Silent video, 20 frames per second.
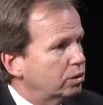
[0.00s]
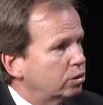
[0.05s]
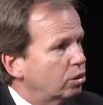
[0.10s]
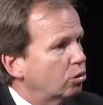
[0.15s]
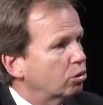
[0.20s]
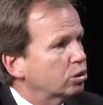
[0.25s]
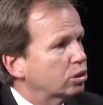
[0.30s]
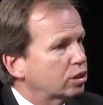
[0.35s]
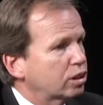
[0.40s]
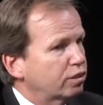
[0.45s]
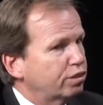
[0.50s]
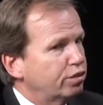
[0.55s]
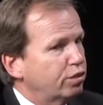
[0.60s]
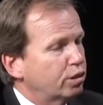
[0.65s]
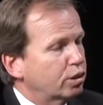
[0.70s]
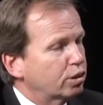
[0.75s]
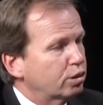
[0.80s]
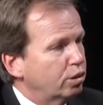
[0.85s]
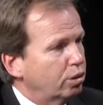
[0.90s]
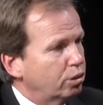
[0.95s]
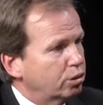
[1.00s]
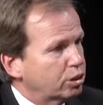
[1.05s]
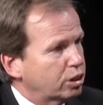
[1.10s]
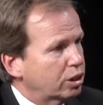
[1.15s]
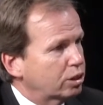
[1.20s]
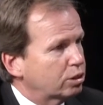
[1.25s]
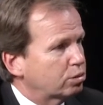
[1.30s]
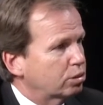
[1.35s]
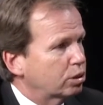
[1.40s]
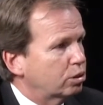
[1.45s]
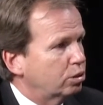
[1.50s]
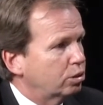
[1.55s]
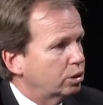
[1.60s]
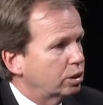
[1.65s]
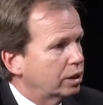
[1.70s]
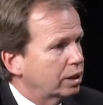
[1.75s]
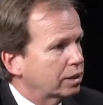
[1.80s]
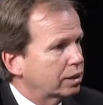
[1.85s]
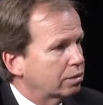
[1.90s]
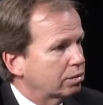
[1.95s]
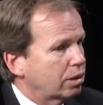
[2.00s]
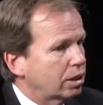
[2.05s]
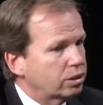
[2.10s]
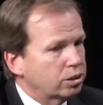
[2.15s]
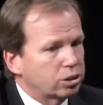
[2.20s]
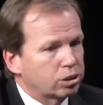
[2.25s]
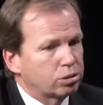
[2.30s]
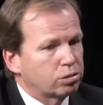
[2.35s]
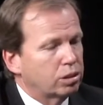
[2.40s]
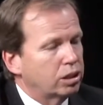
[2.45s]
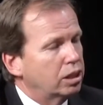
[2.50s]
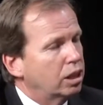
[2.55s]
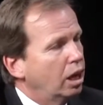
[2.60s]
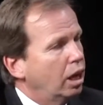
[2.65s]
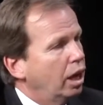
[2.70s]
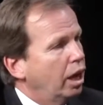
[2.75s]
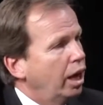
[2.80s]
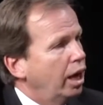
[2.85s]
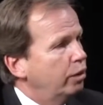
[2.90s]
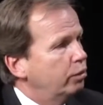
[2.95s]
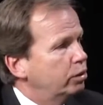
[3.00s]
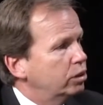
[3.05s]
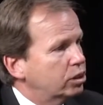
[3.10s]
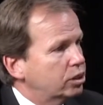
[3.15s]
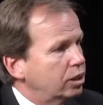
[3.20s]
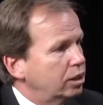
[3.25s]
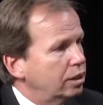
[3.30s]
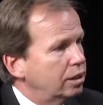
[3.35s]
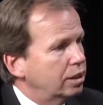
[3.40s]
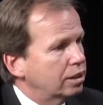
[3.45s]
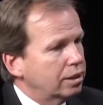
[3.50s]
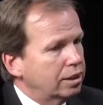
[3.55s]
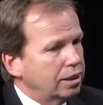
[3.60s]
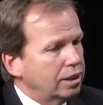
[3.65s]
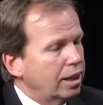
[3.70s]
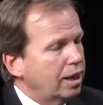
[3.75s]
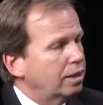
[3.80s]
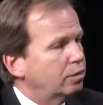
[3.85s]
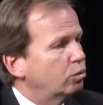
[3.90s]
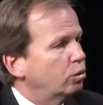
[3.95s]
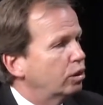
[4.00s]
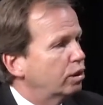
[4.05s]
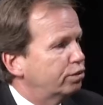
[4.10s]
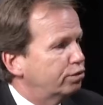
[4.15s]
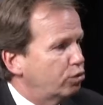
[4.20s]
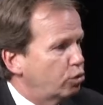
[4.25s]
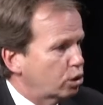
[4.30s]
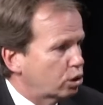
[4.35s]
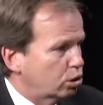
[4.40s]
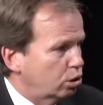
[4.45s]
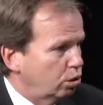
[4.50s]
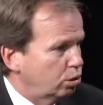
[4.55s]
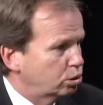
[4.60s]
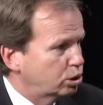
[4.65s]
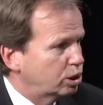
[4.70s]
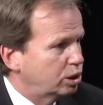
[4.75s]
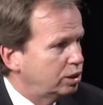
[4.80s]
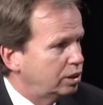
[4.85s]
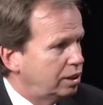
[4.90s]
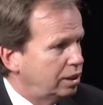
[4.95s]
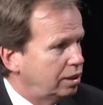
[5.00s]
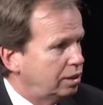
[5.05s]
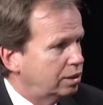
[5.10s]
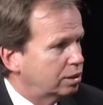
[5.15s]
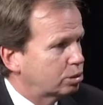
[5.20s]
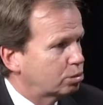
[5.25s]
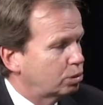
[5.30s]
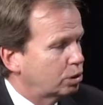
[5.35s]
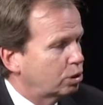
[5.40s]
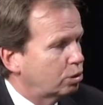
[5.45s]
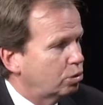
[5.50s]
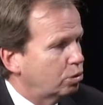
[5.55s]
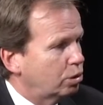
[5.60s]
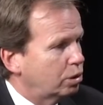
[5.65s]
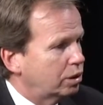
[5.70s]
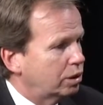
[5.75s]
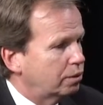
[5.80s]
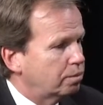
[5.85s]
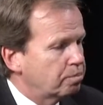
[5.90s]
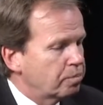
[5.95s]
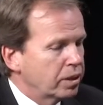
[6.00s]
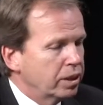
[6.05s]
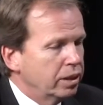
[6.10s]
A notice to foreclose gets recorded at the registry, and we see it at the end when a foreclosure deed is recorded.